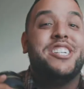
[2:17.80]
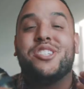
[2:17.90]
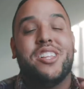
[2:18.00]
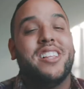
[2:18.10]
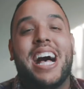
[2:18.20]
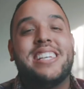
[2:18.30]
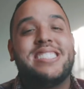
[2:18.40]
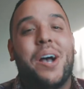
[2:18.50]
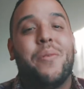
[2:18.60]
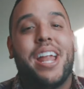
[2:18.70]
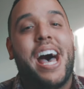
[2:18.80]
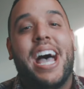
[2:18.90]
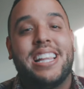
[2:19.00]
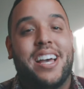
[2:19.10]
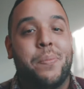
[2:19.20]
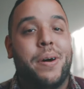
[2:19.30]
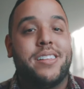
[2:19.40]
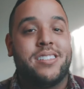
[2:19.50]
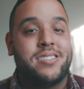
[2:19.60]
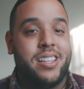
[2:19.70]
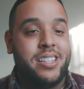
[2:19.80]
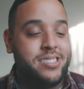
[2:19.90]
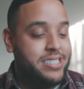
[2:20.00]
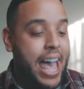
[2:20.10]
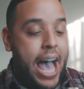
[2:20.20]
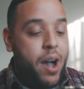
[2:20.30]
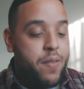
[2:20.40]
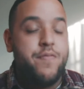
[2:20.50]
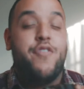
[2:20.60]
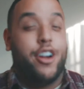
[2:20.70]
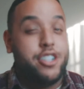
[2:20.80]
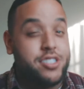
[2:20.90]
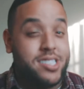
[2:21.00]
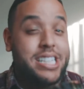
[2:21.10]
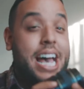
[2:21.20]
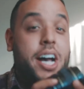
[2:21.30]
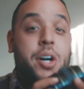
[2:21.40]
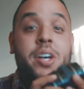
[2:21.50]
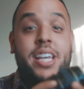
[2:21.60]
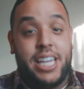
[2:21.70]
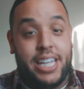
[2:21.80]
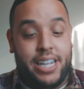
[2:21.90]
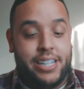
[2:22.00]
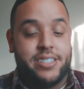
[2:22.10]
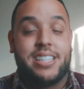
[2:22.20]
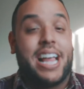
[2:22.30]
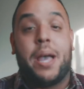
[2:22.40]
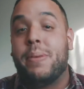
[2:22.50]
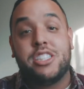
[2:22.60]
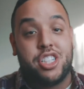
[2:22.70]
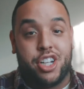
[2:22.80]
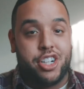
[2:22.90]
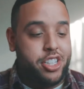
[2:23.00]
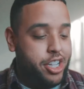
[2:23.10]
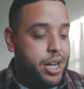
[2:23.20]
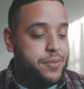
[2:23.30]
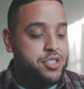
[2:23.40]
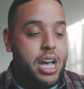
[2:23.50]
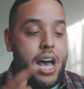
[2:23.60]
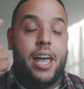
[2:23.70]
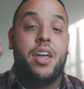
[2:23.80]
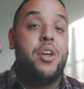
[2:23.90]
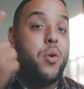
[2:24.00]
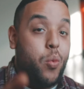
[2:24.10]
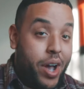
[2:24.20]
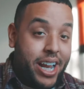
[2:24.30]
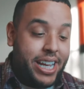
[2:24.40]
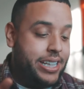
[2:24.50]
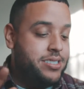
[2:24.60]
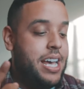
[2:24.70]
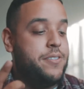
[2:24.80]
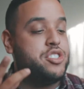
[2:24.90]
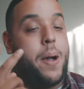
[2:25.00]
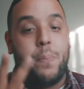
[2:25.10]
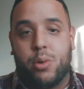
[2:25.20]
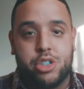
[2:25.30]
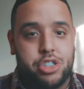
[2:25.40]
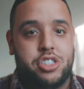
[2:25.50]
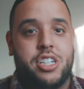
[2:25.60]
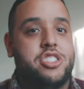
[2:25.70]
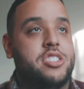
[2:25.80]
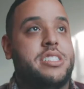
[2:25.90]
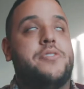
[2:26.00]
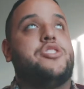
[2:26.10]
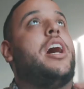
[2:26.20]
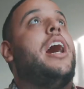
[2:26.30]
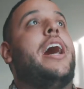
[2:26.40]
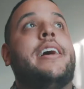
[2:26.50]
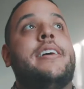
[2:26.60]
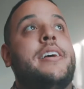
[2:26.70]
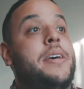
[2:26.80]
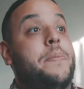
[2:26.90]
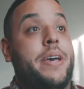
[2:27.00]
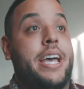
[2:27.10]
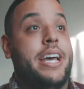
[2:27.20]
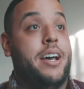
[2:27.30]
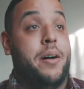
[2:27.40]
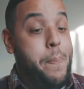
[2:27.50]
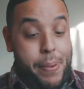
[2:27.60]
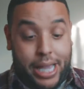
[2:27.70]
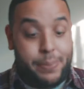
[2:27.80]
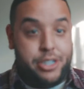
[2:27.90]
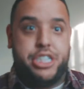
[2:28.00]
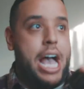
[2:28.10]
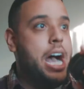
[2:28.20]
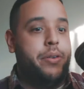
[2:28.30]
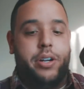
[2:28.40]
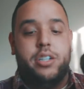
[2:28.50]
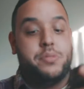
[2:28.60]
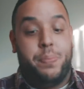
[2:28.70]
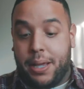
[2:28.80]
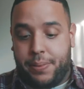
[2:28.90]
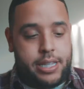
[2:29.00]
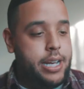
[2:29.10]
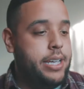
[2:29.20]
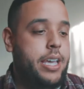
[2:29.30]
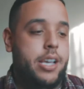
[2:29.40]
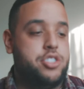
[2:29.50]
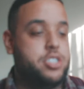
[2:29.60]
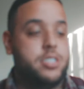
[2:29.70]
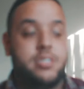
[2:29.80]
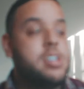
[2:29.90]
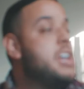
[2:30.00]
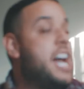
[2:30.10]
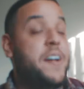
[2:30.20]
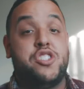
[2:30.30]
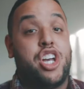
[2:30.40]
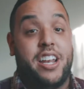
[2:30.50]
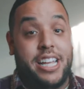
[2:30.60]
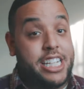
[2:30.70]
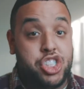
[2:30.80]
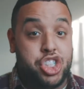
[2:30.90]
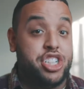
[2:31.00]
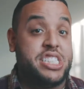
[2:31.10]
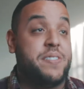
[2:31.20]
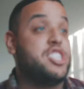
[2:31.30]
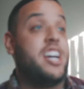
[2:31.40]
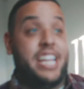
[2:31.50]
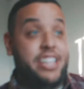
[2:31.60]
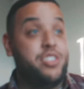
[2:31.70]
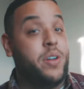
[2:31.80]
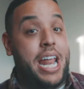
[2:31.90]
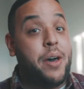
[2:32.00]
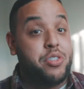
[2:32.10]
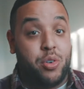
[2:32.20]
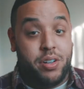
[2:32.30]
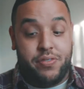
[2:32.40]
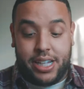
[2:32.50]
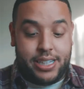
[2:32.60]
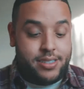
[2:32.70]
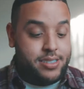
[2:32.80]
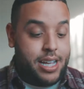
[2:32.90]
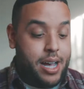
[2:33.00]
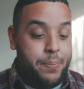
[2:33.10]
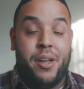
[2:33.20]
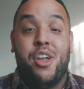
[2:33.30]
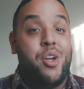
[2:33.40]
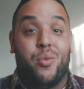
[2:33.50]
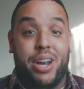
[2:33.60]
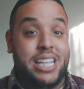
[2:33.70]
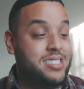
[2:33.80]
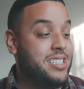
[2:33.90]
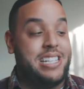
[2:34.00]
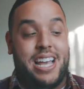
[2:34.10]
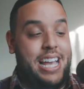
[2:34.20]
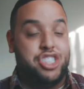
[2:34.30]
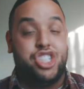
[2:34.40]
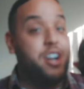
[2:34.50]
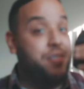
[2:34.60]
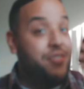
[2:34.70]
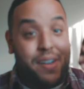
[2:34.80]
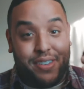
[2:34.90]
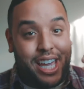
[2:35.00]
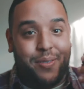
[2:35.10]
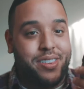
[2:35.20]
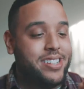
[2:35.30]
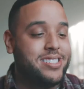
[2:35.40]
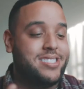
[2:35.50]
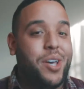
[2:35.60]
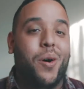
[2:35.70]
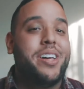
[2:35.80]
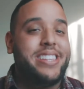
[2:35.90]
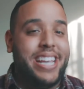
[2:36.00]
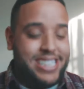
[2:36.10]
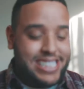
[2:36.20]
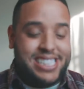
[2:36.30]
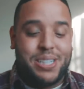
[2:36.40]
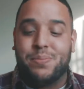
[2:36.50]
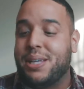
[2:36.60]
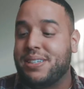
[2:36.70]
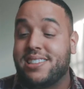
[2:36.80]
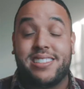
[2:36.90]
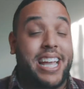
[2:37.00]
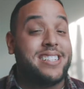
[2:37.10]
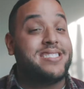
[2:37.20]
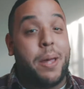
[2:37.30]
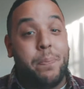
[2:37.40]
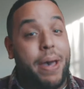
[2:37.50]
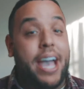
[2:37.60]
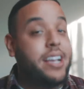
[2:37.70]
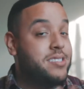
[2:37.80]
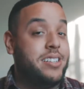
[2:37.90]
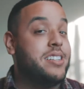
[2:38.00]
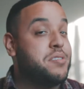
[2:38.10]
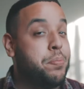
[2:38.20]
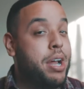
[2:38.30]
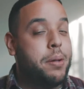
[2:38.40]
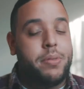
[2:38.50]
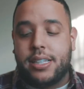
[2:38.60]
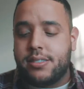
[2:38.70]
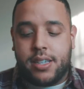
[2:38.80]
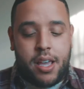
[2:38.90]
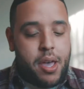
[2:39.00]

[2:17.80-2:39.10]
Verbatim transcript: So the last thing I wanna highlight about this lens is how versatile it is. Like I mentioned earlier, I've shot weddings, I've shot portrait sessions, I've shot man, uh, baby showers, baby dedications, I've shot in church, I've shot indoor and outdoor events, um, races. I, I, shot a 5K with this. The only thing is that sometimes you have to take a step back because it is a prime lens.